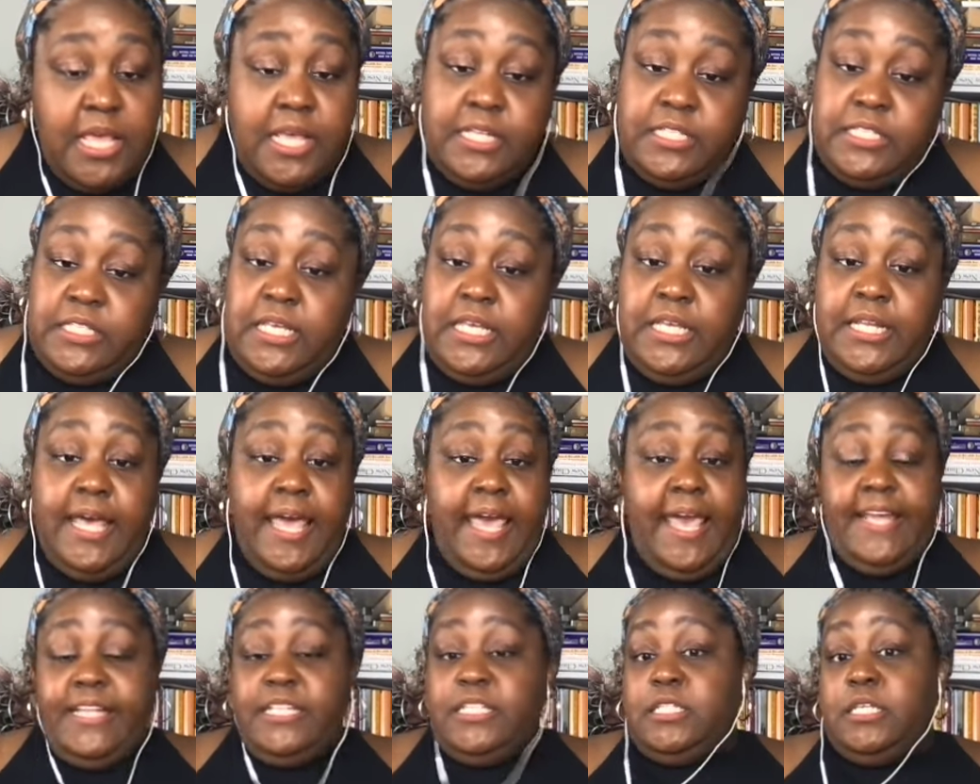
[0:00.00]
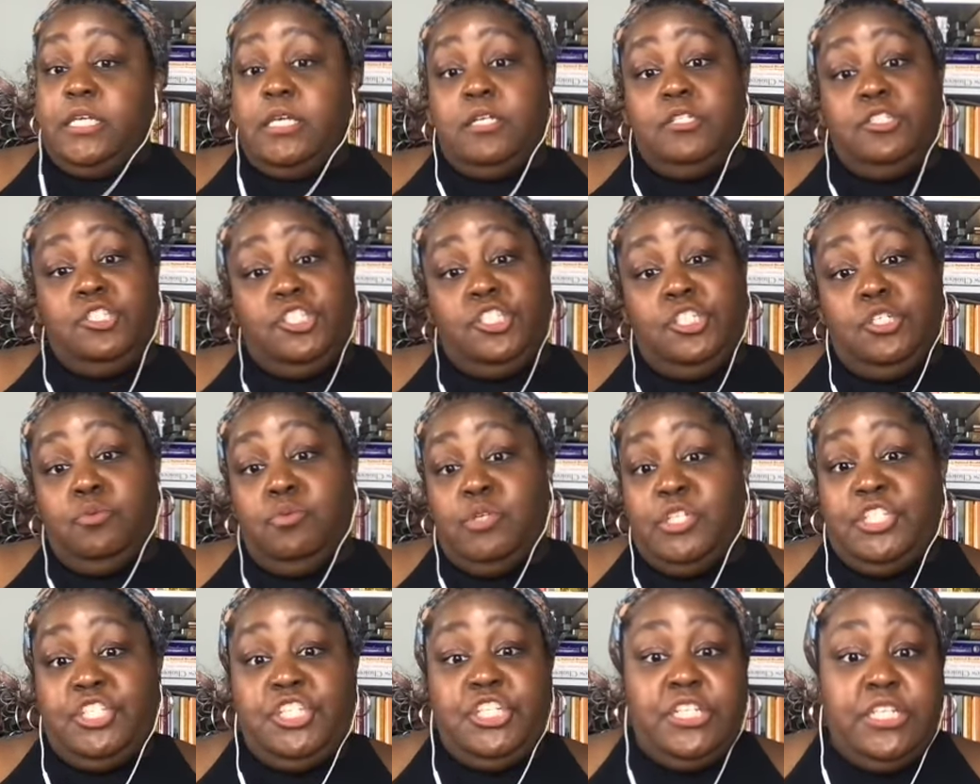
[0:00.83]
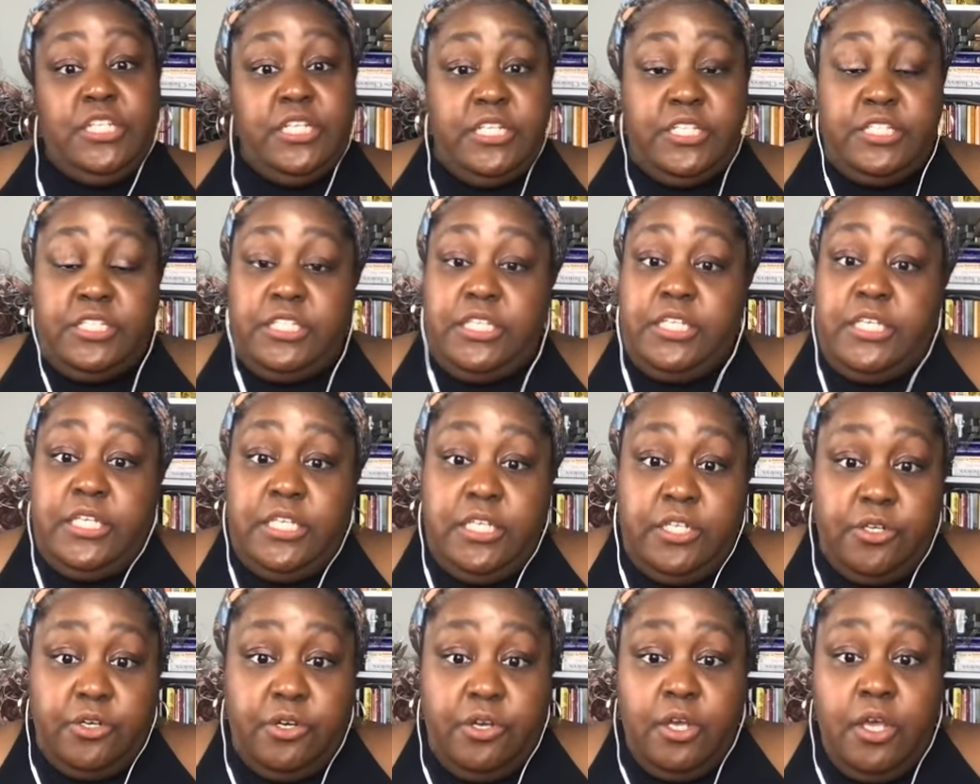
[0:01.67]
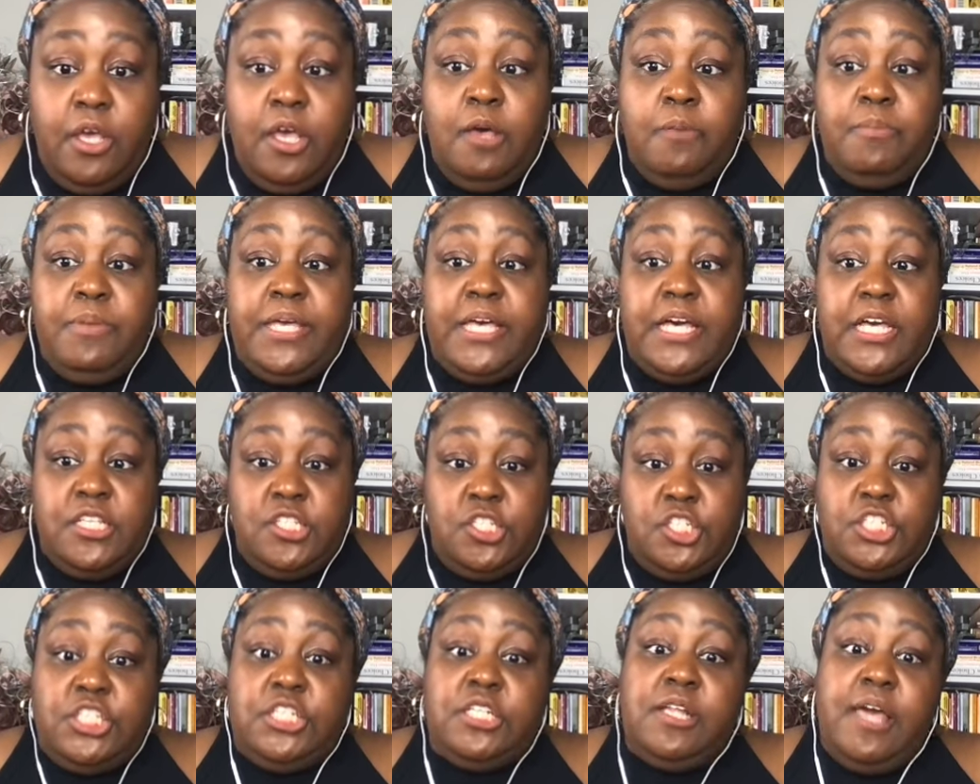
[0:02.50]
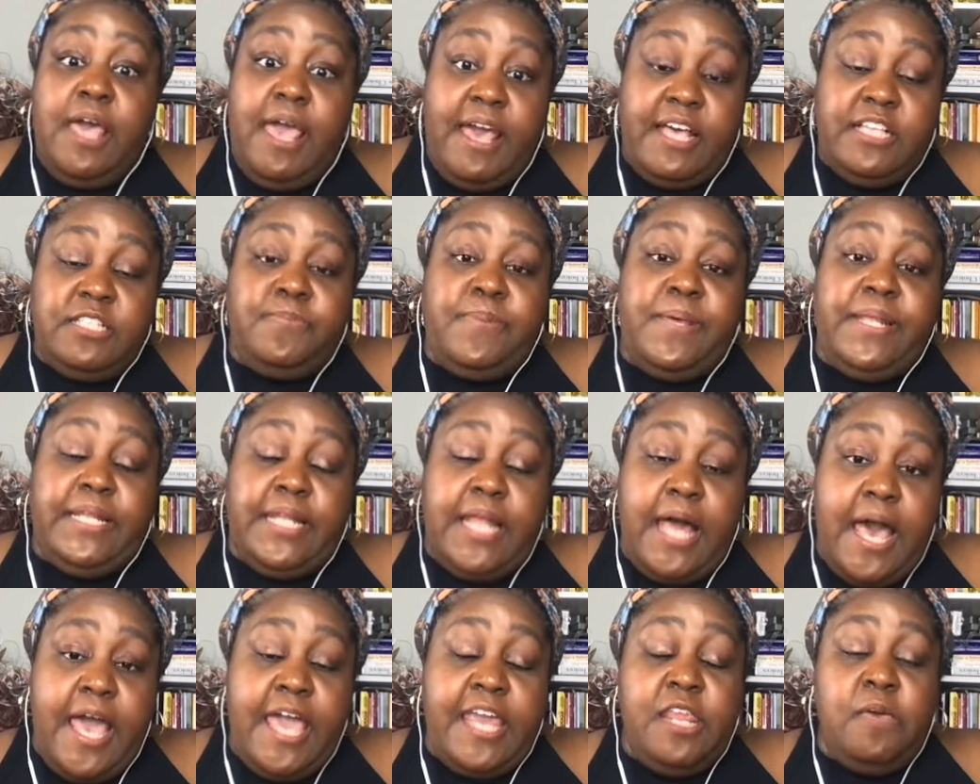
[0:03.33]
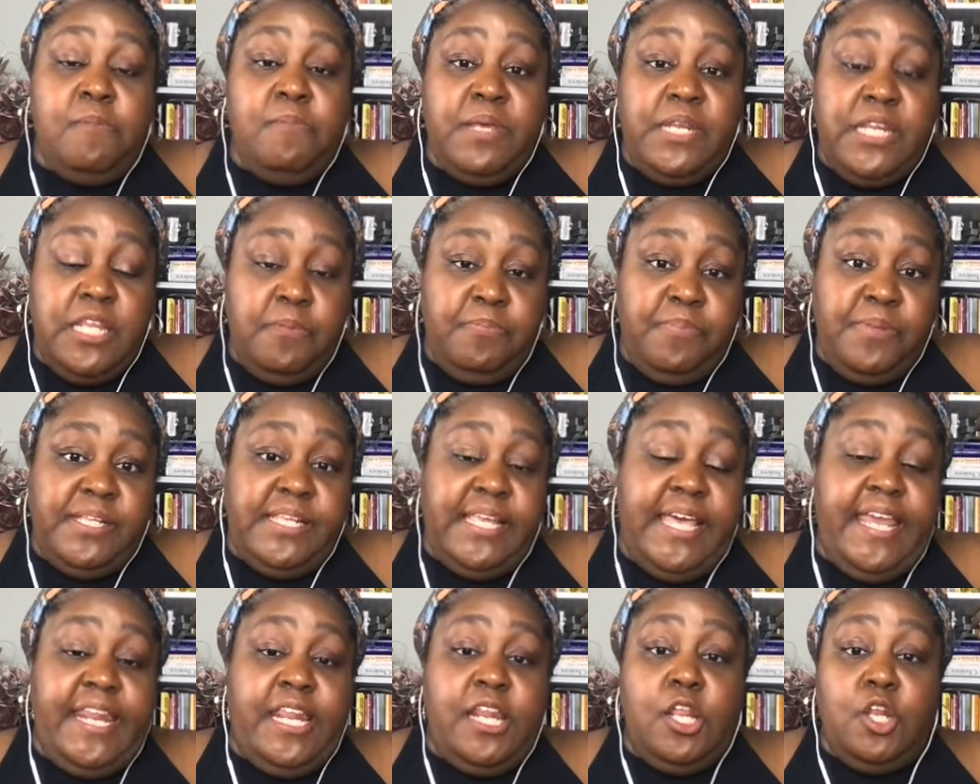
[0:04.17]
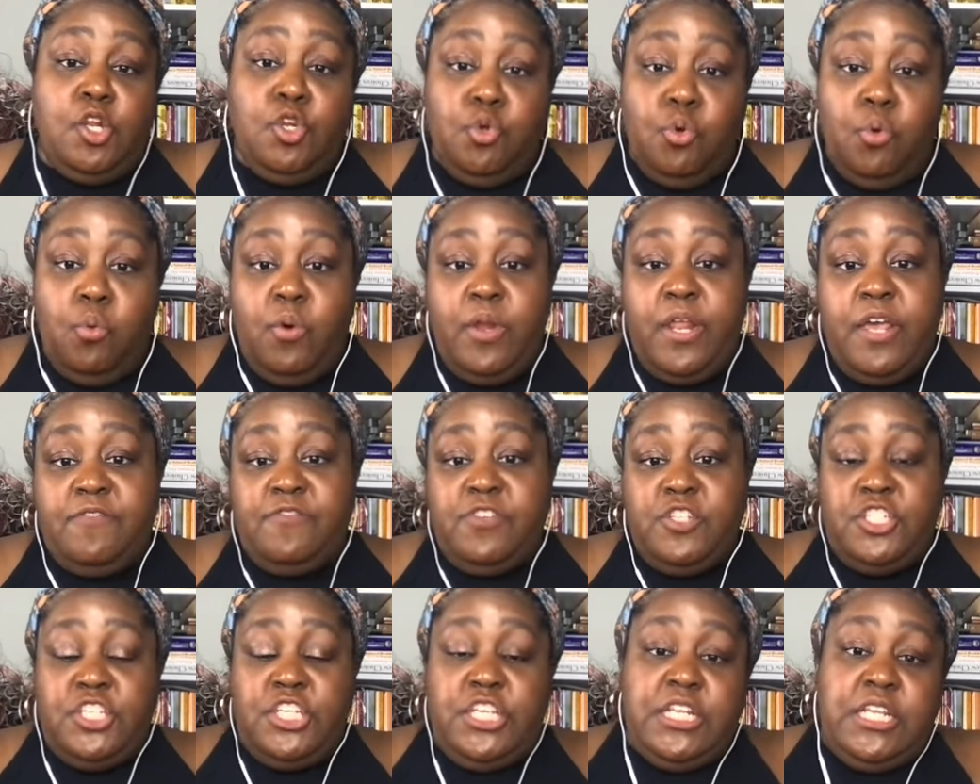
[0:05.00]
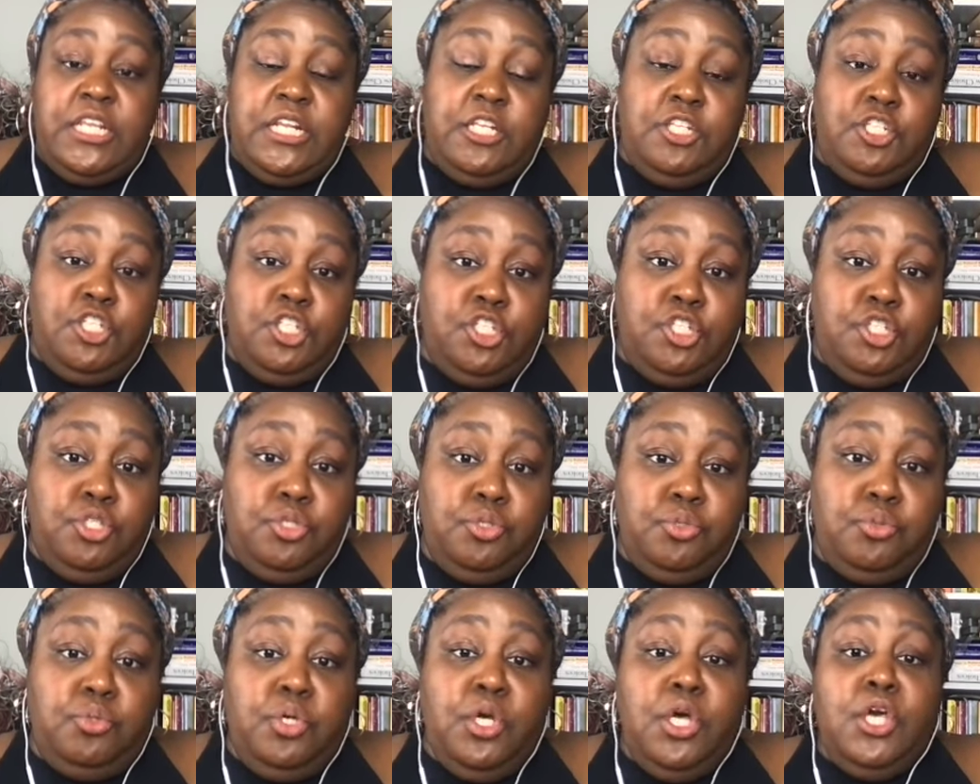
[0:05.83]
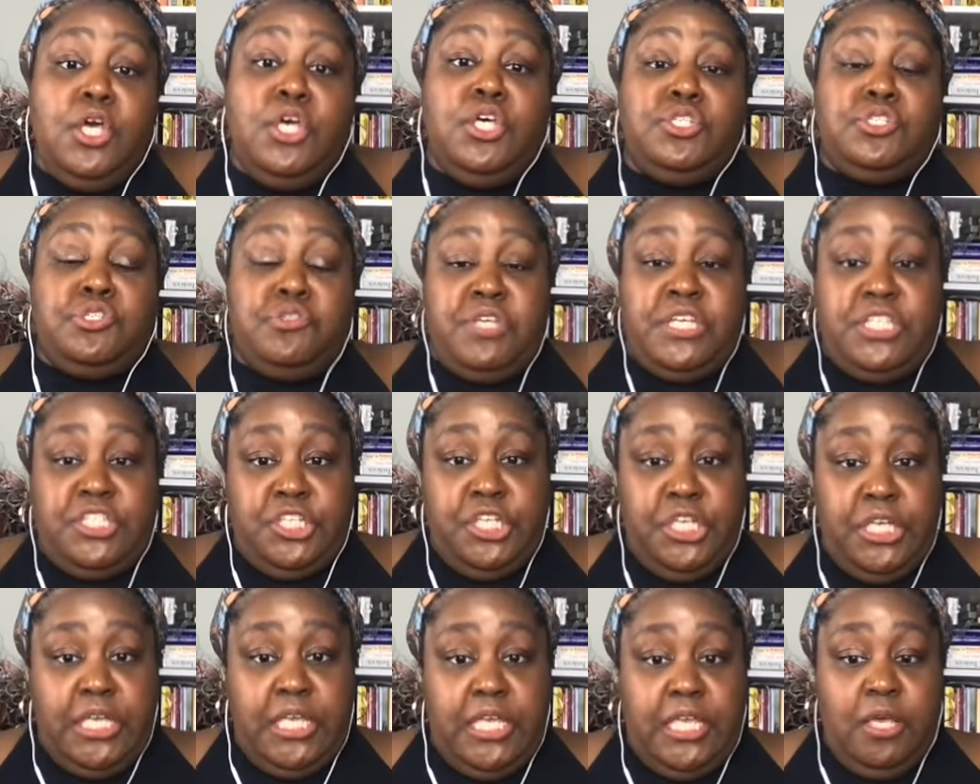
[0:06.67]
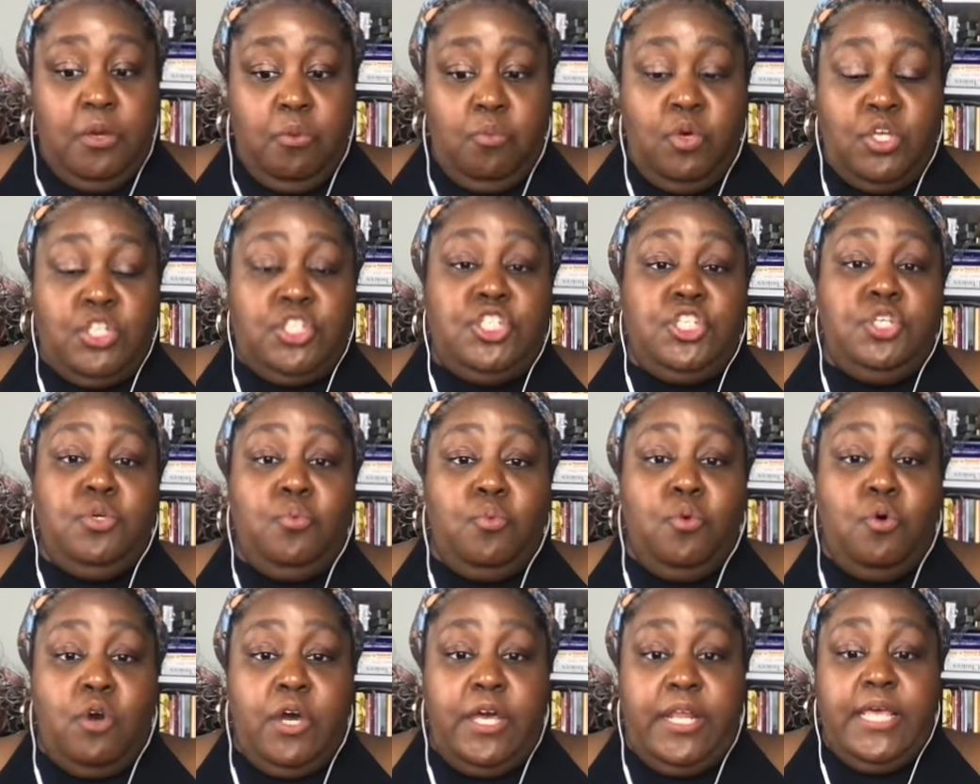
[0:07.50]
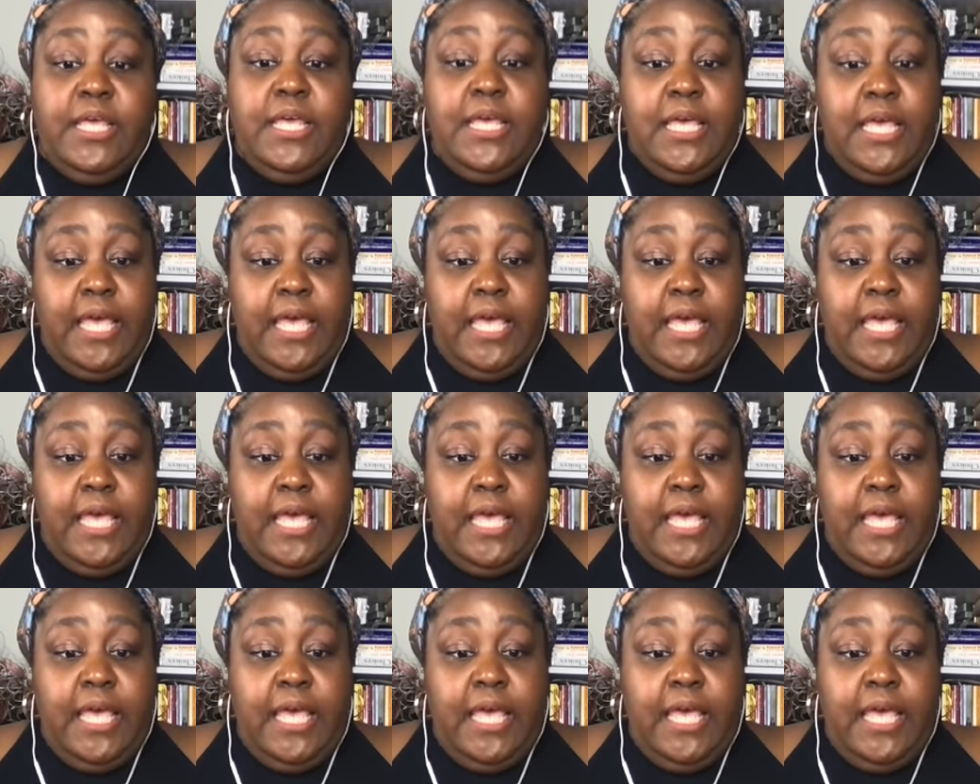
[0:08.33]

Tina had to tell Jill what she needed to hear because Jill has been lying and manipulating and doing whatever she needed to do so that she can get what she wants.